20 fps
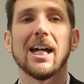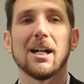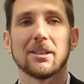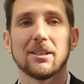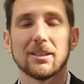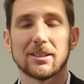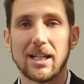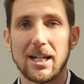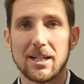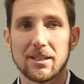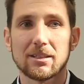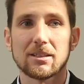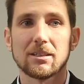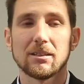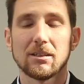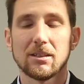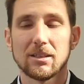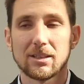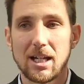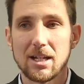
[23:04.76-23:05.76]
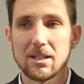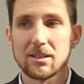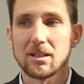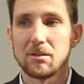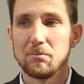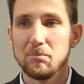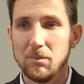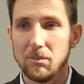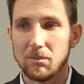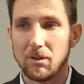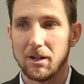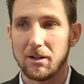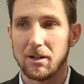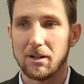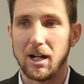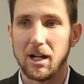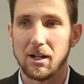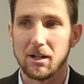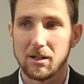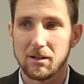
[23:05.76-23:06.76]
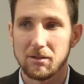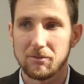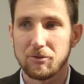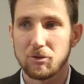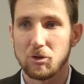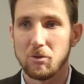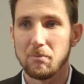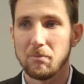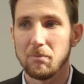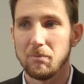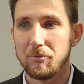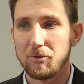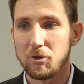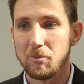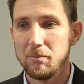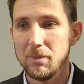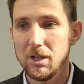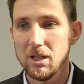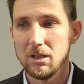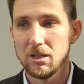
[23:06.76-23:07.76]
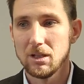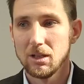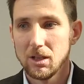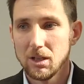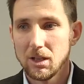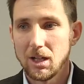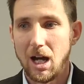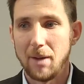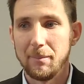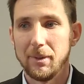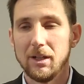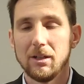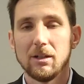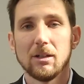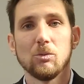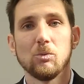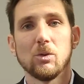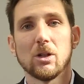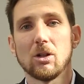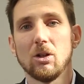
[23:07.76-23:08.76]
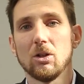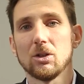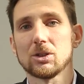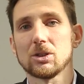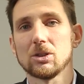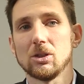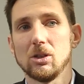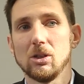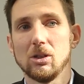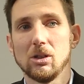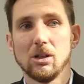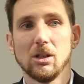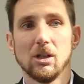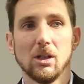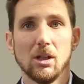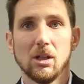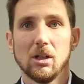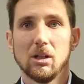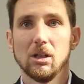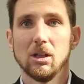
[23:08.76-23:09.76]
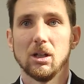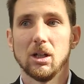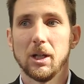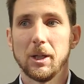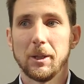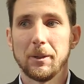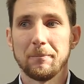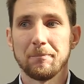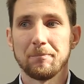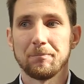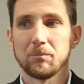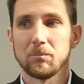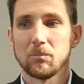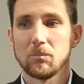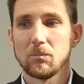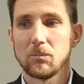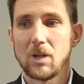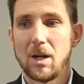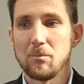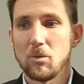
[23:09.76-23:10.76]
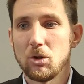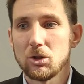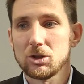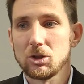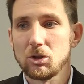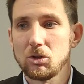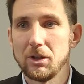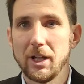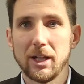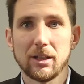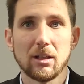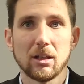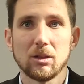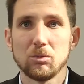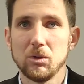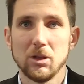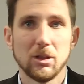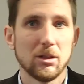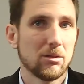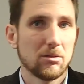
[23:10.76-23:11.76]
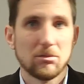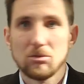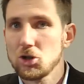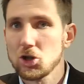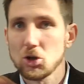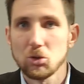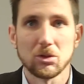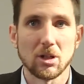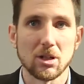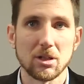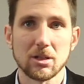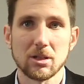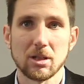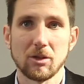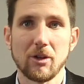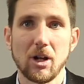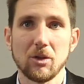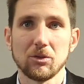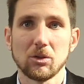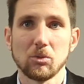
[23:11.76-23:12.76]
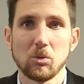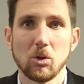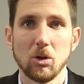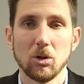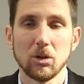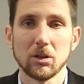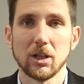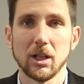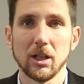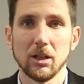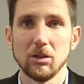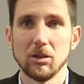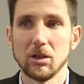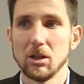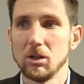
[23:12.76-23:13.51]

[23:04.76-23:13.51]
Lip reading: Designs are from me. I mean, we're also. I'm also connected with shooters around the world, and